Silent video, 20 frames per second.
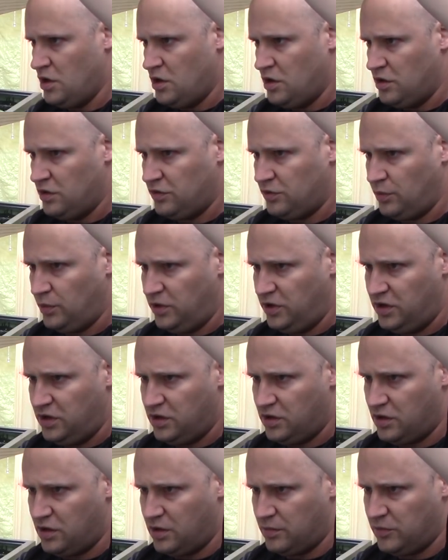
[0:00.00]
There's 1 in
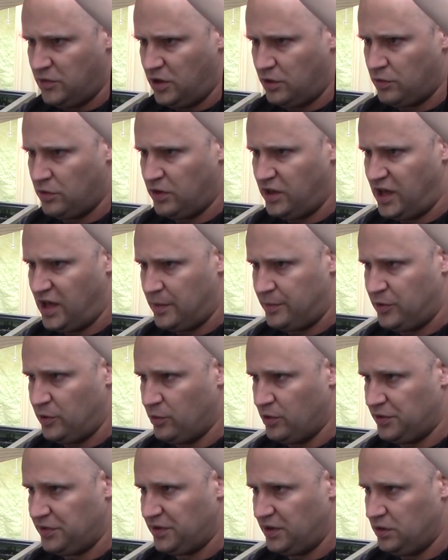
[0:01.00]
here I'm not real happy
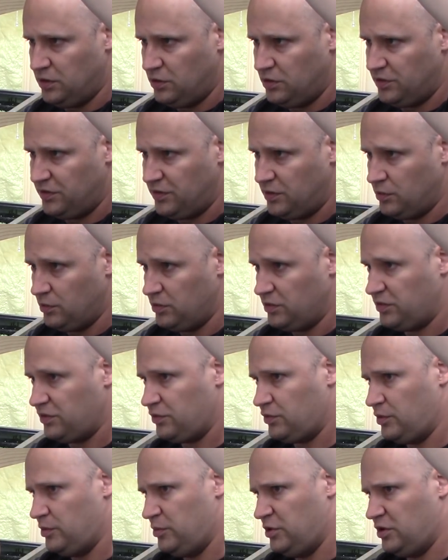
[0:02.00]
with. I noticed it was
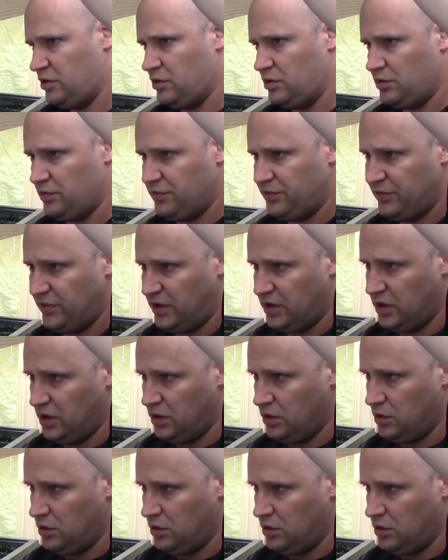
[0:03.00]
swimming a little funny.